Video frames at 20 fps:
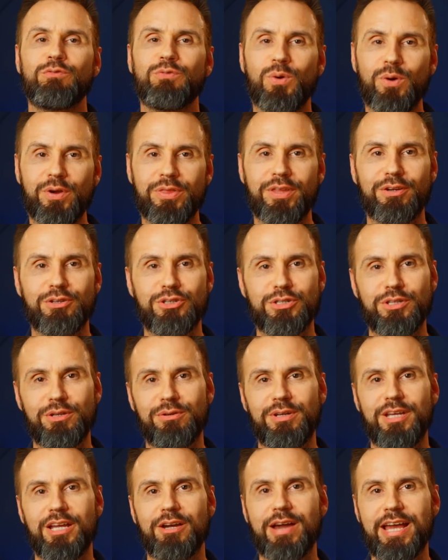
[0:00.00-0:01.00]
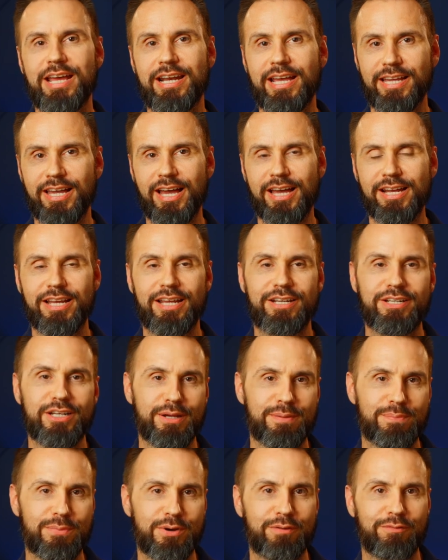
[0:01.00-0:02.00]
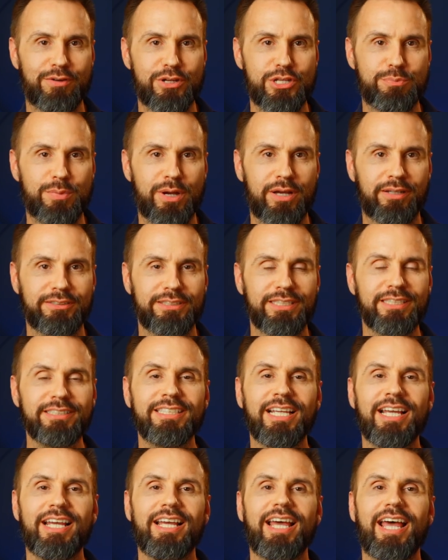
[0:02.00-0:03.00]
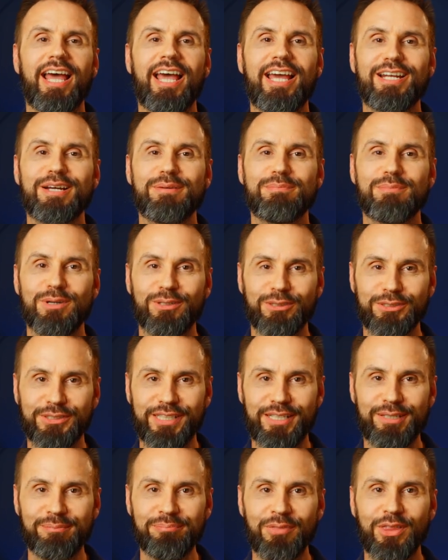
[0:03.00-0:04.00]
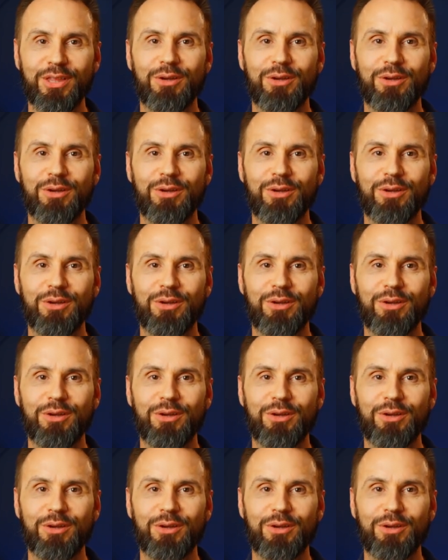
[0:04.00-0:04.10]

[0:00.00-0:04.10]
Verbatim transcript: for their studio, and I got a number of responses, and amongst them